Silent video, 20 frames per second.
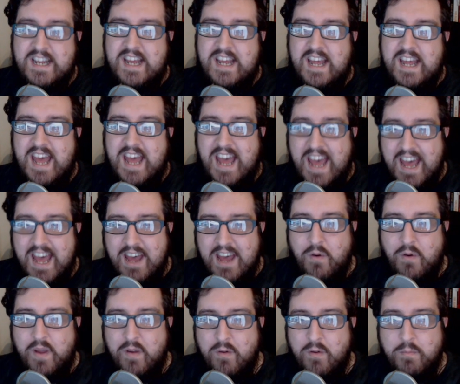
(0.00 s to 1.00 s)

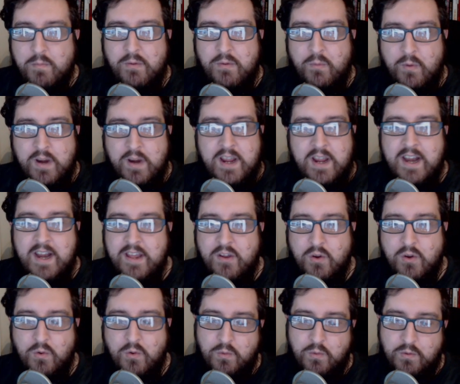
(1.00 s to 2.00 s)
how it would be really
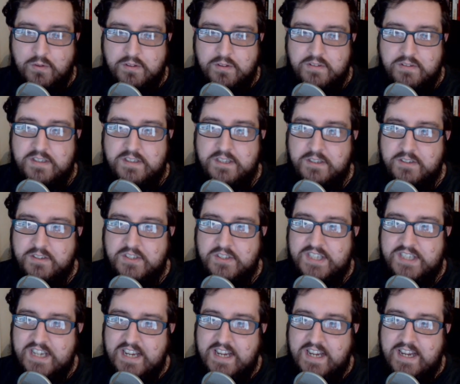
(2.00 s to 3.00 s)
cool to
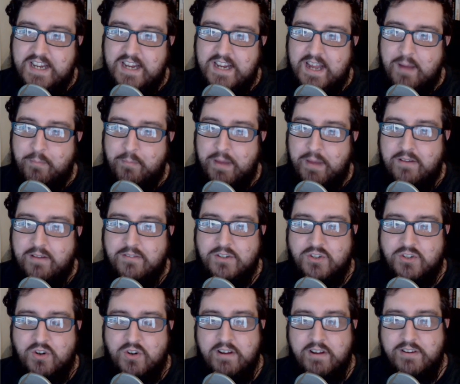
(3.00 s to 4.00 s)
see about
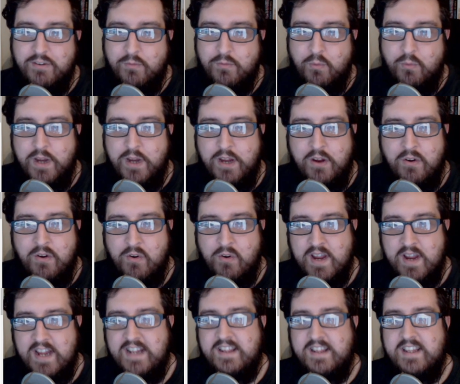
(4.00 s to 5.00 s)
trying to
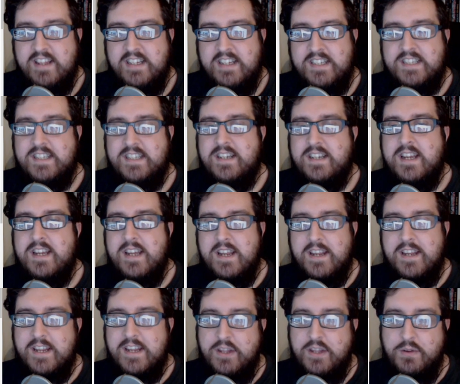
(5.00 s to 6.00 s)
recreate this
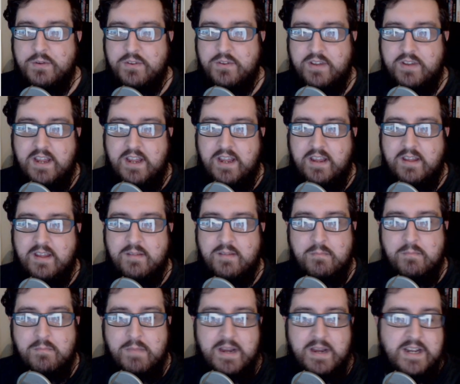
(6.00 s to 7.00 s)
using
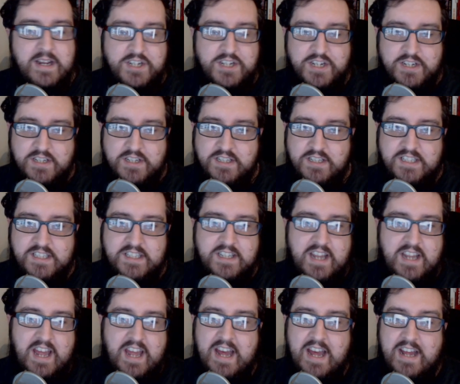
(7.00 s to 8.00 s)
miniatures
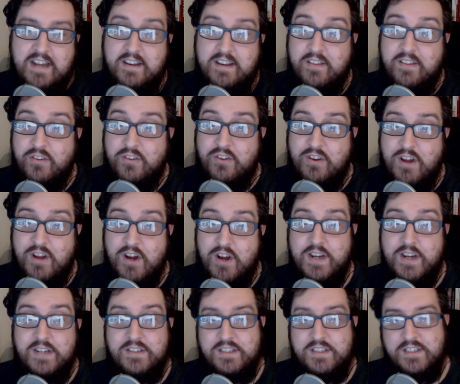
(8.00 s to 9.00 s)
and the
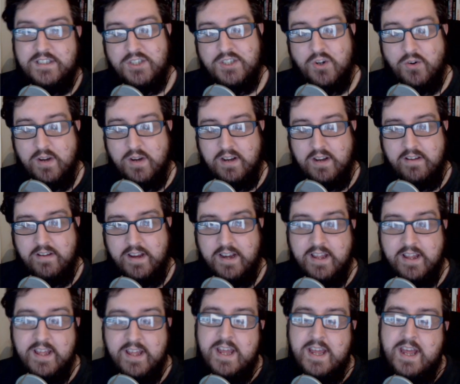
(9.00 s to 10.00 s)
scenarios and the storyline
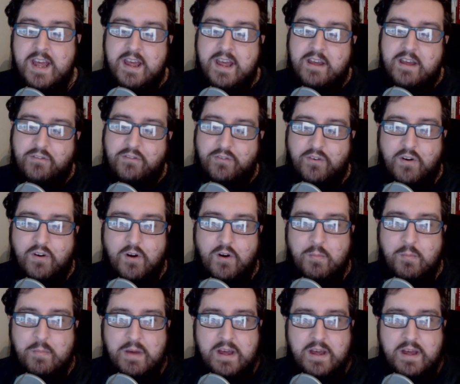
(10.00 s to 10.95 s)
from